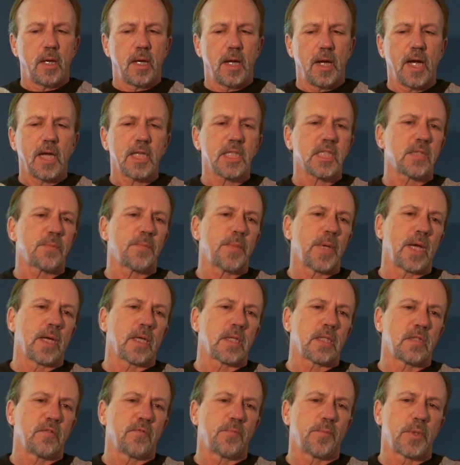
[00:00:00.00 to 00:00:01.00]

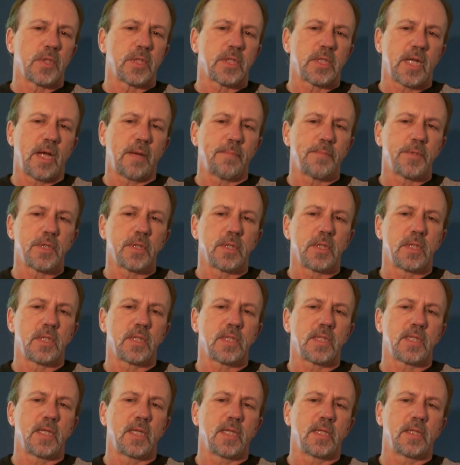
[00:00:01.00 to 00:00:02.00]
aspects of
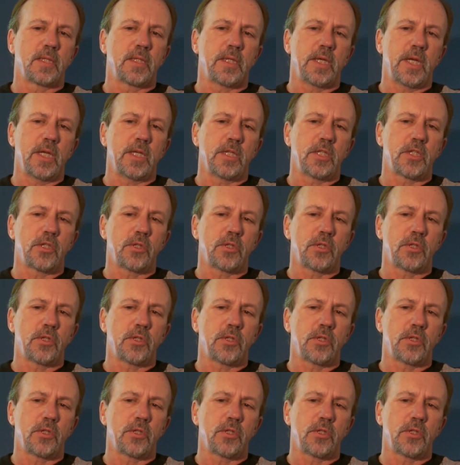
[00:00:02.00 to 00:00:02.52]
perceptions that lead